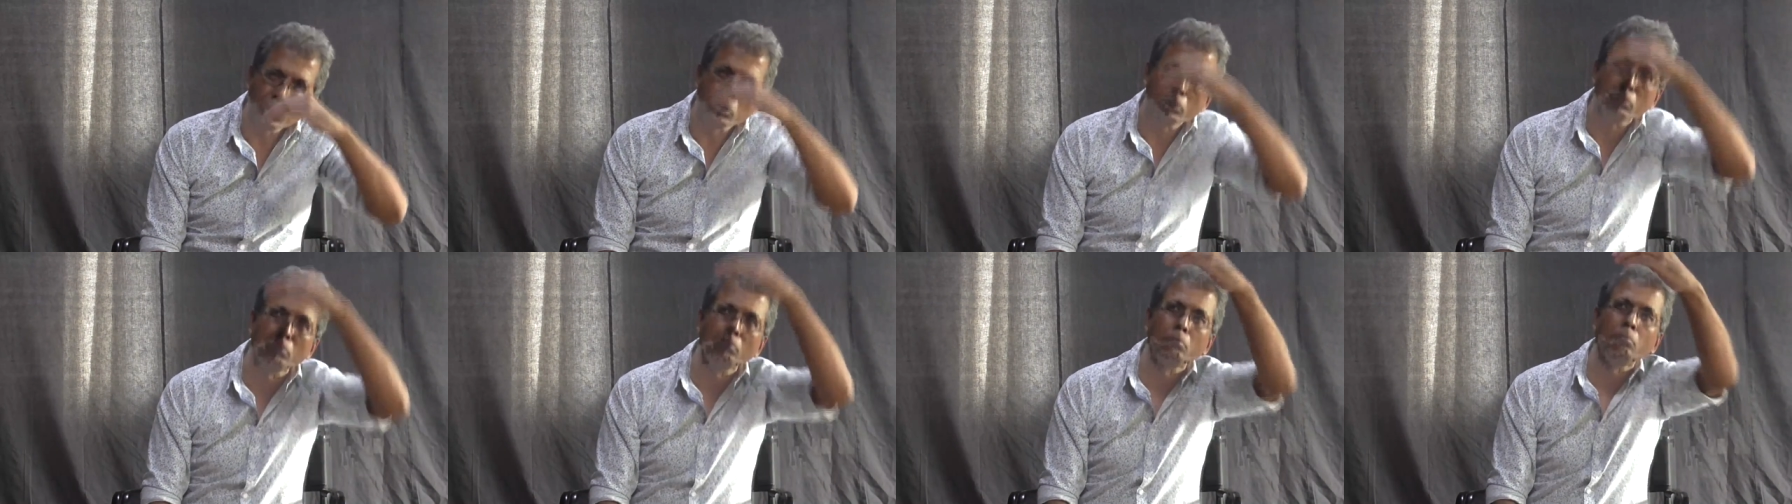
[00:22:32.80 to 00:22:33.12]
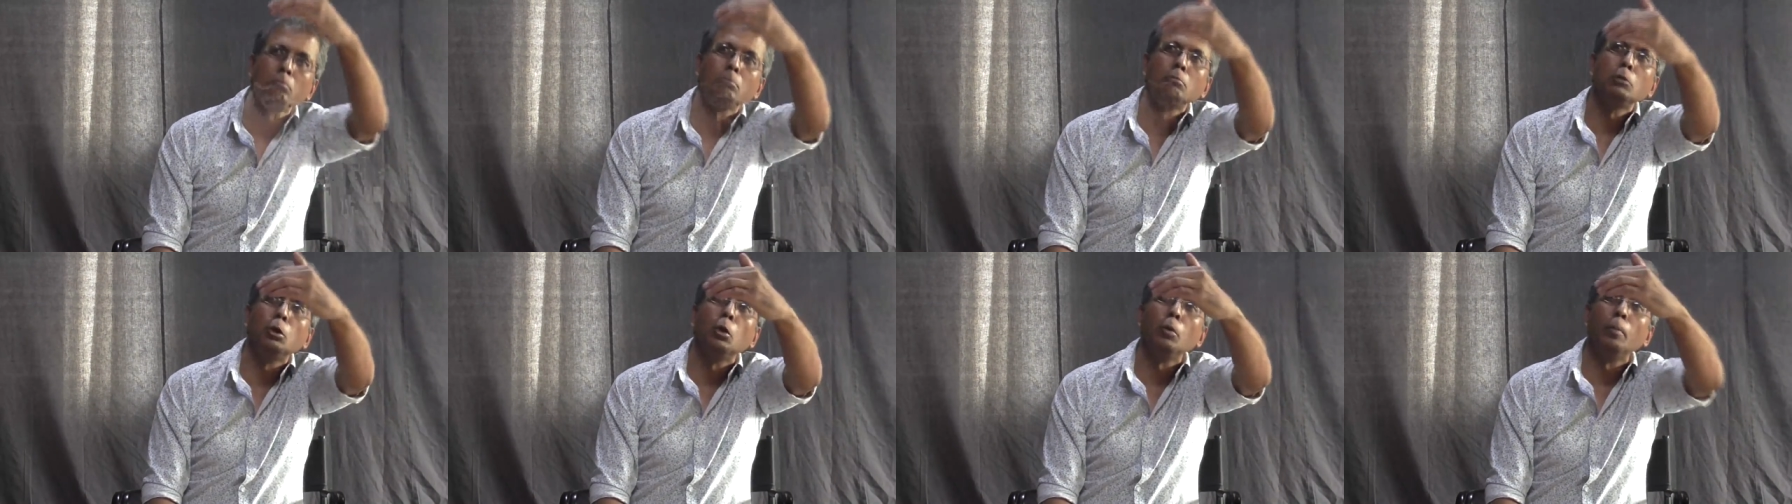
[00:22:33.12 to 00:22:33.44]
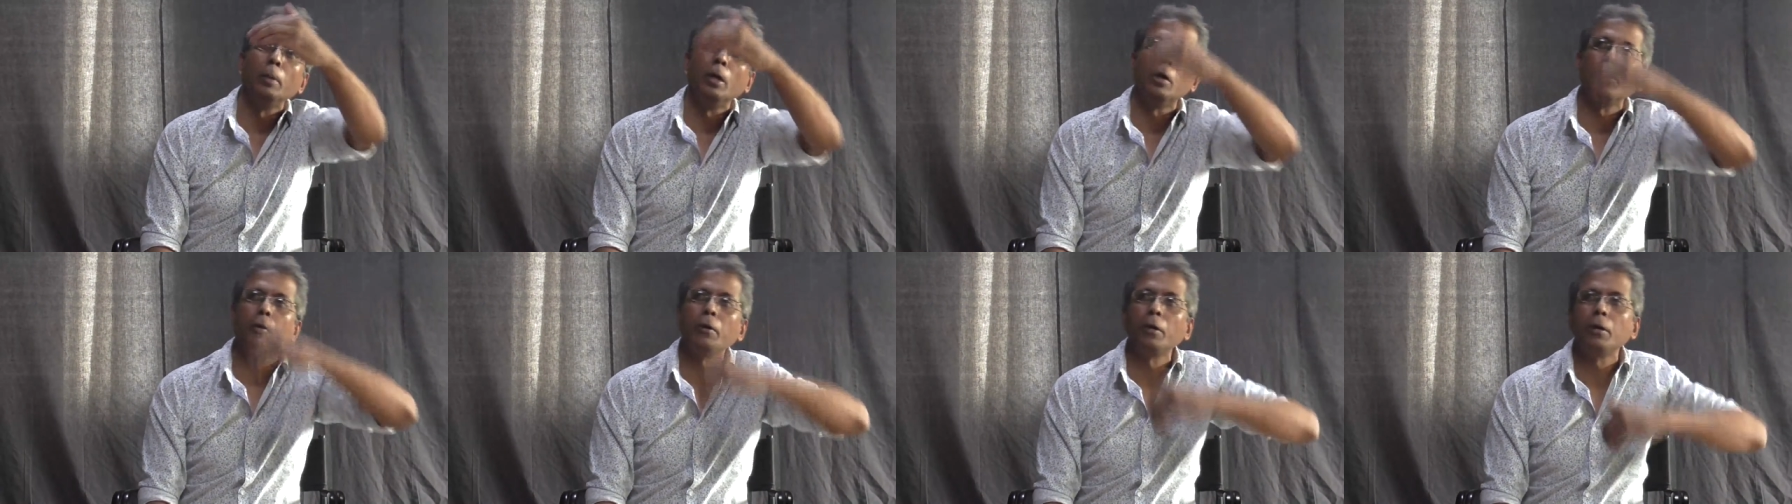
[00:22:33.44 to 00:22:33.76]
must
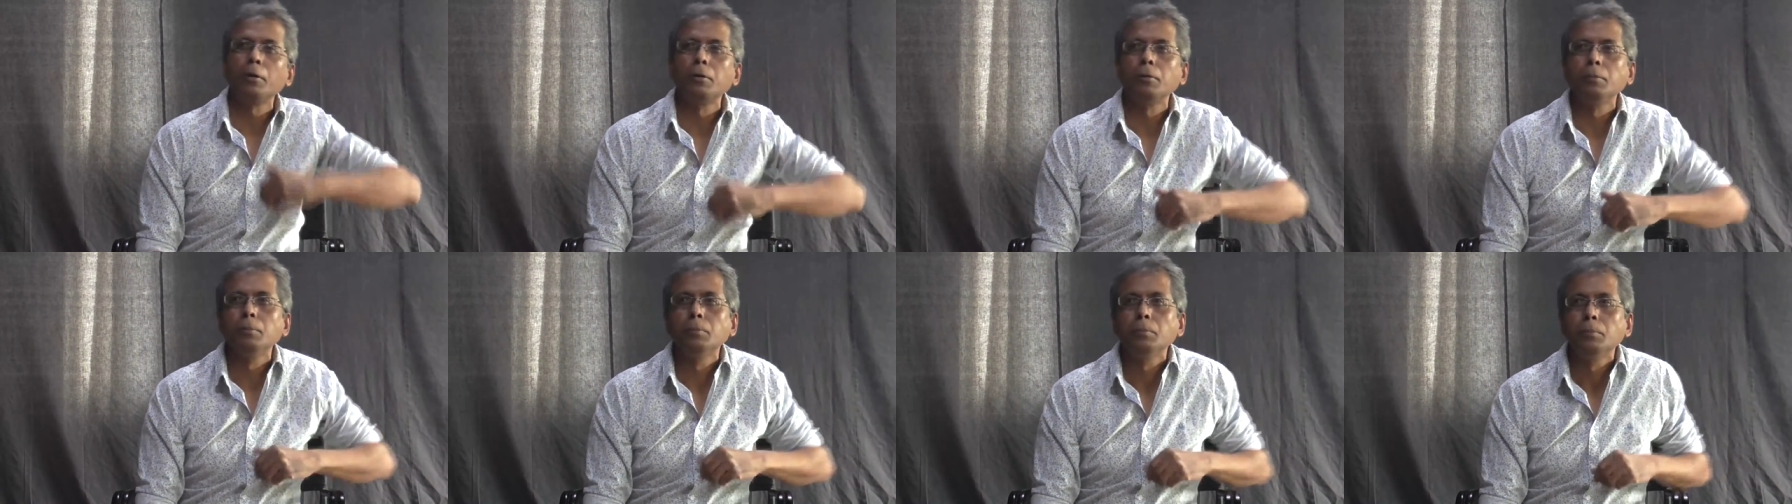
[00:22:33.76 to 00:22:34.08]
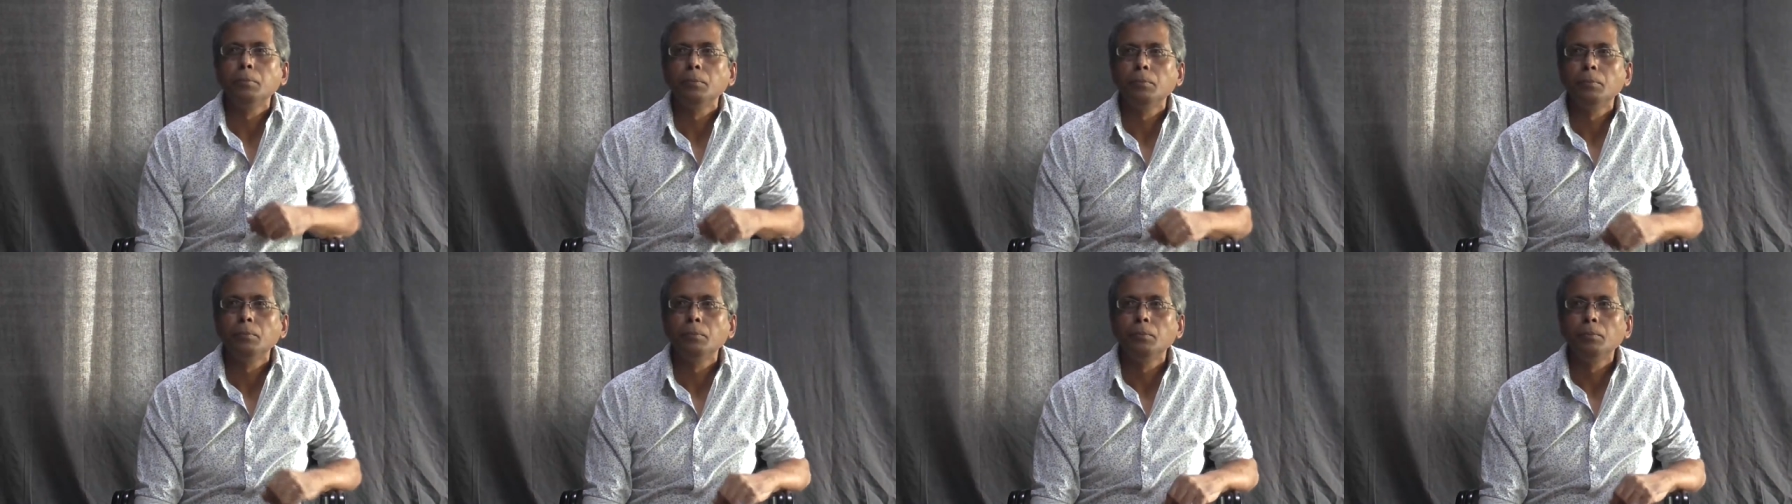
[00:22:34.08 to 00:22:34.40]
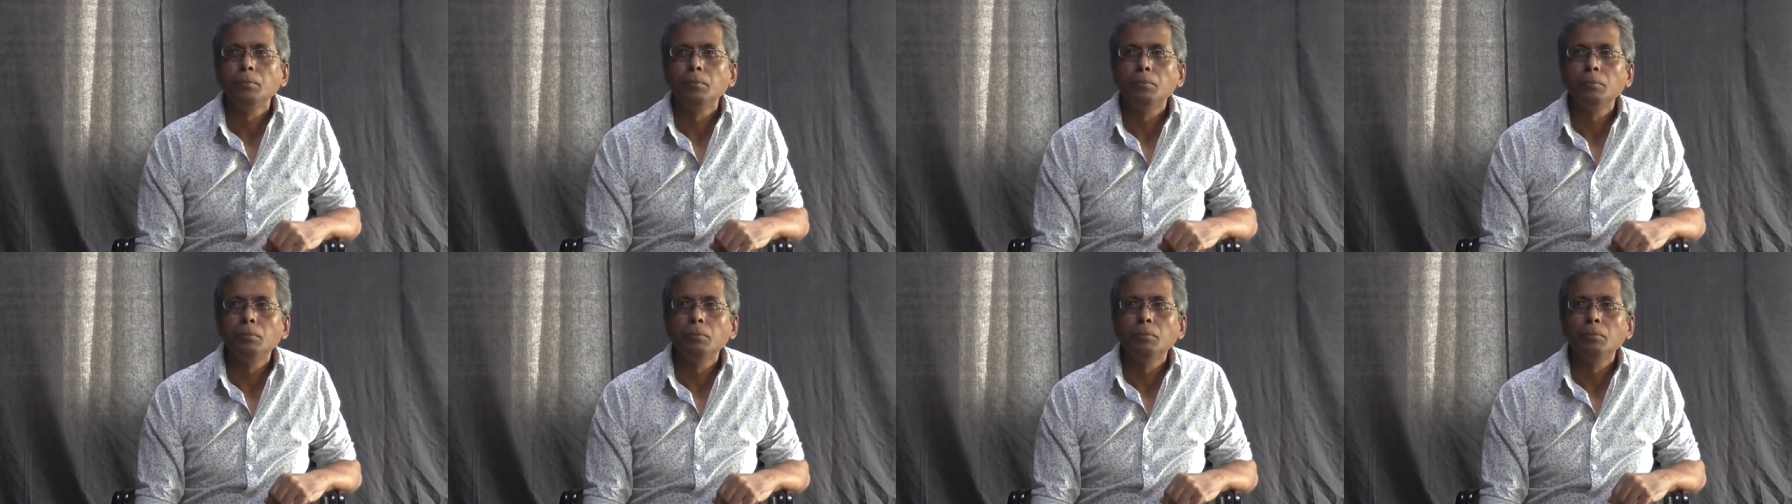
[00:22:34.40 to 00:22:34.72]
go beyond that.
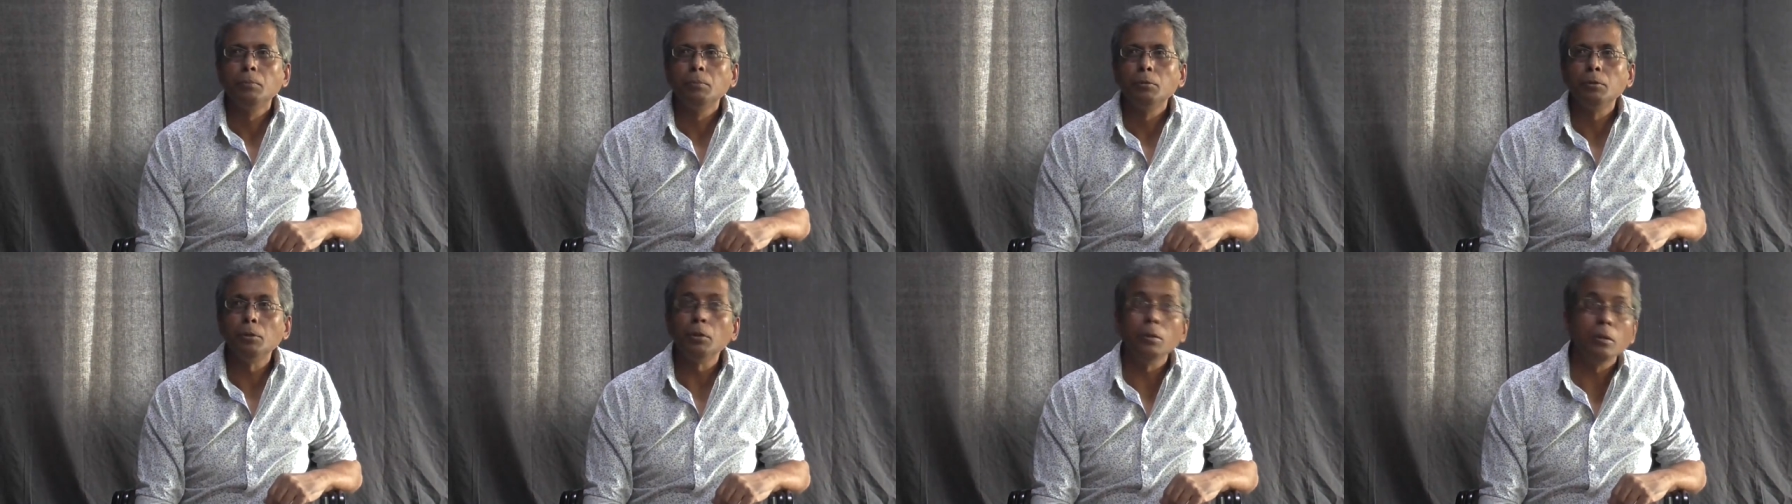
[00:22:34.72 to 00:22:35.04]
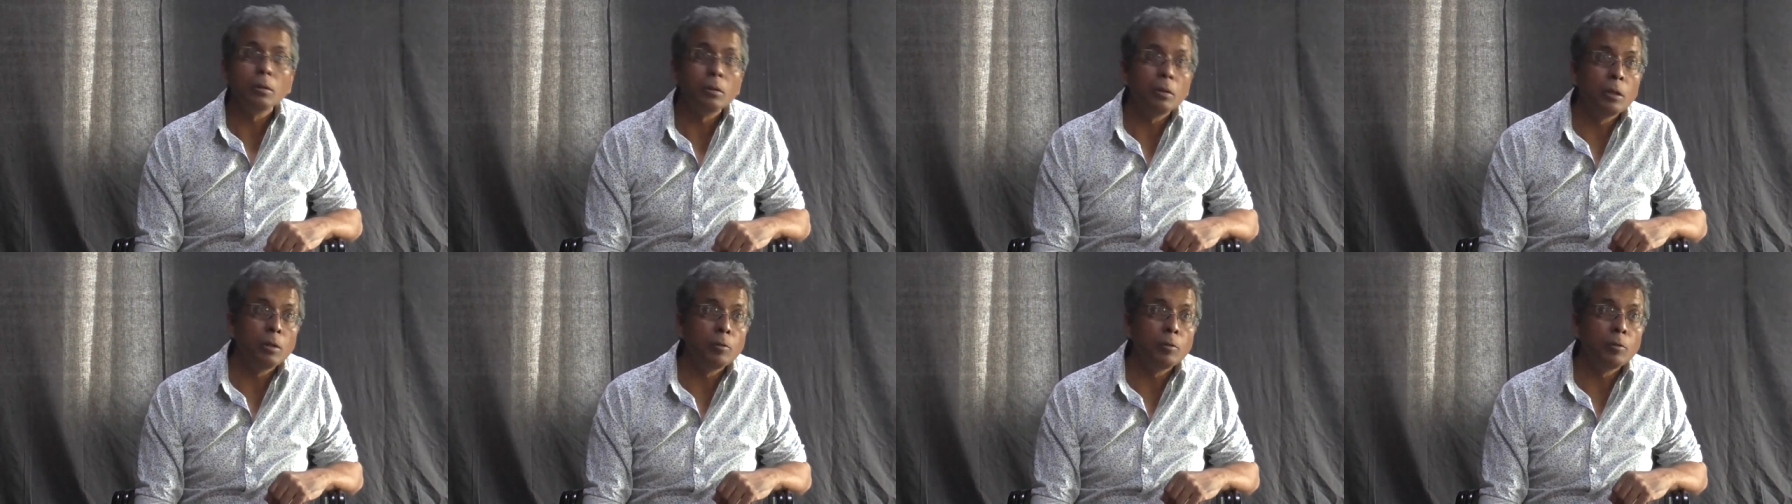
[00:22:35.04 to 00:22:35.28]
So